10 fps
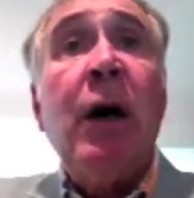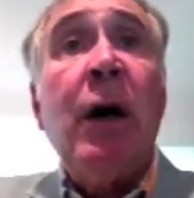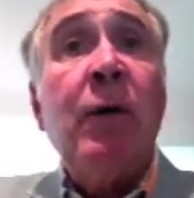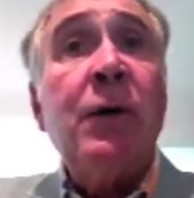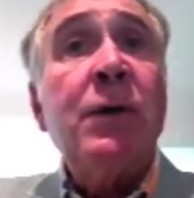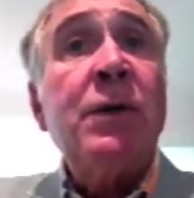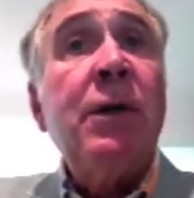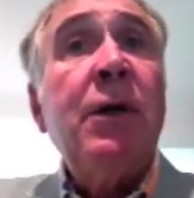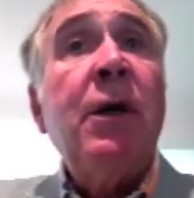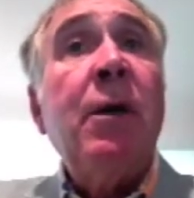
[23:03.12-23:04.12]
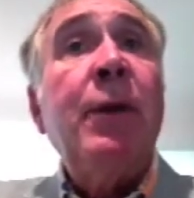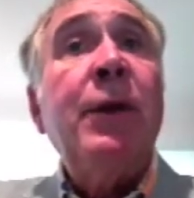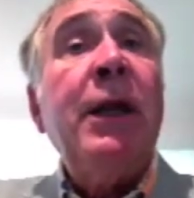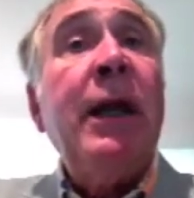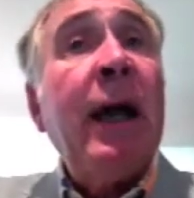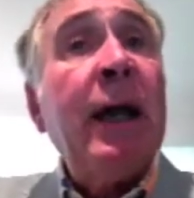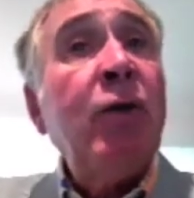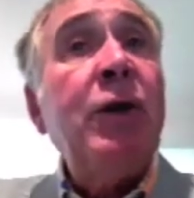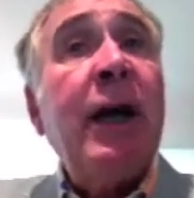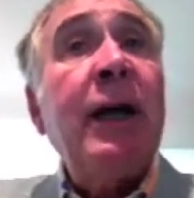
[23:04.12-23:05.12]
2 hours, but the
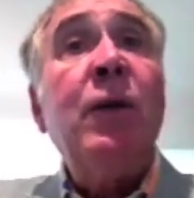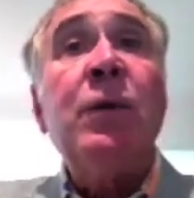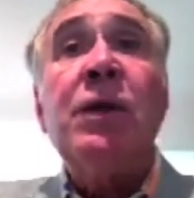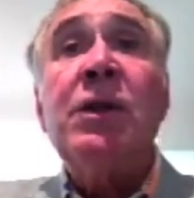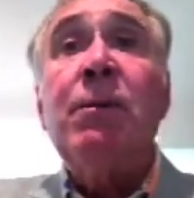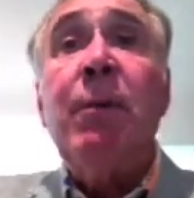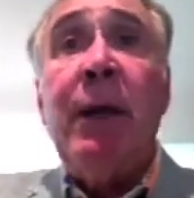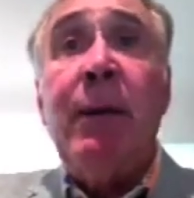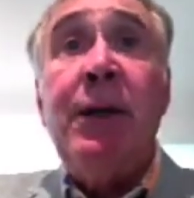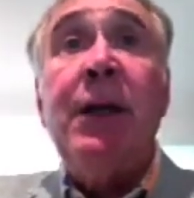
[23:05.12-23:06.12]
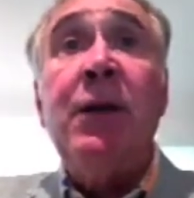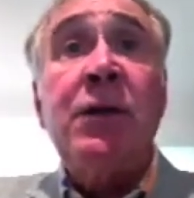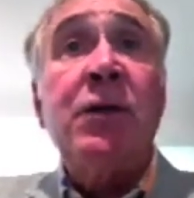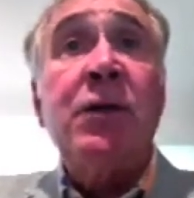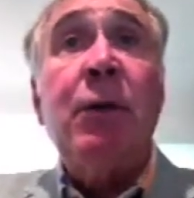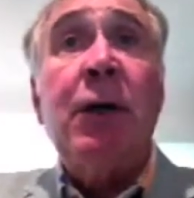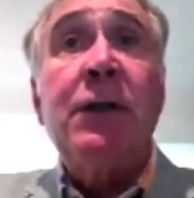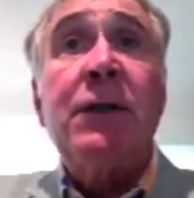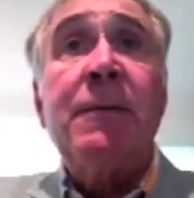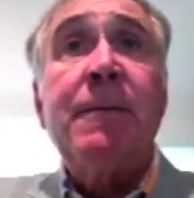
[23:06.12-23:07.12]
accurate diagnosis may be days to
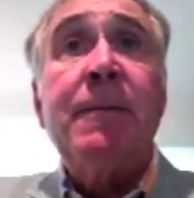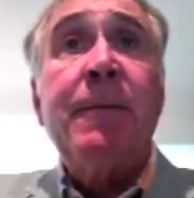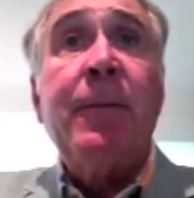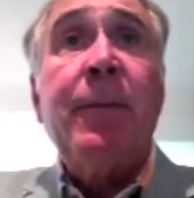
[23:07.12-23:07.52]
months.